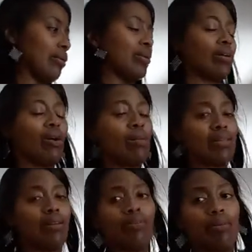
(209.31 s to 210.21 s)
I wouldn't call
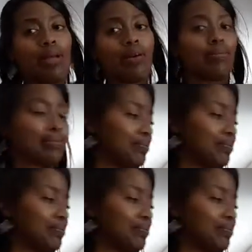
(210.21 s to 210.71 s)
myself a baker.